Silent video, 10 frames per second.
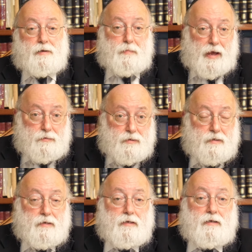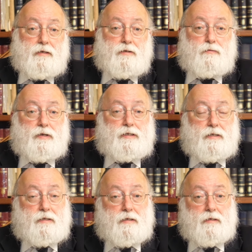about the
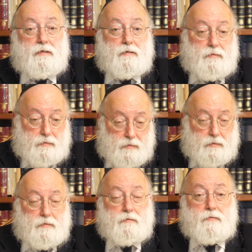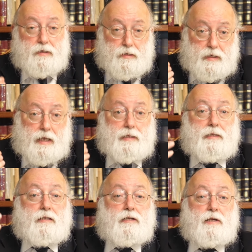recent, we can say, a
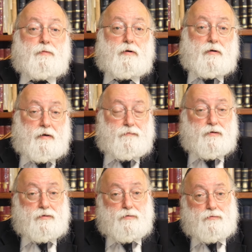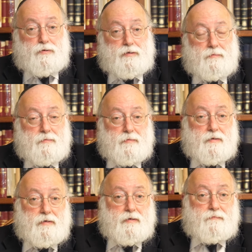little glimmer of good news
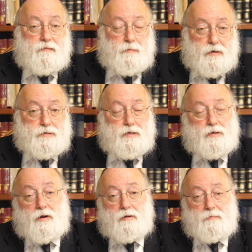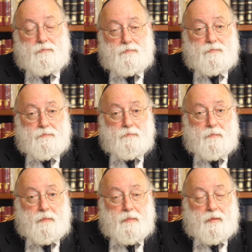from Eretz Yisrael,
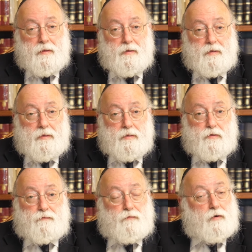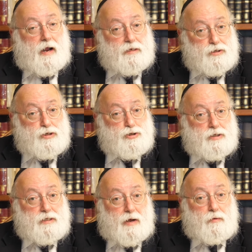the four
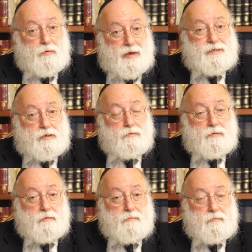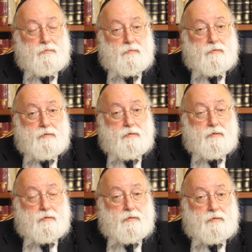hostages that were rescued
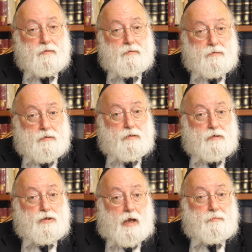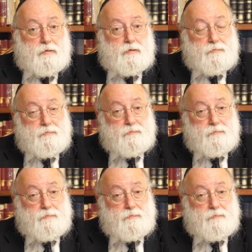just this Shabbos,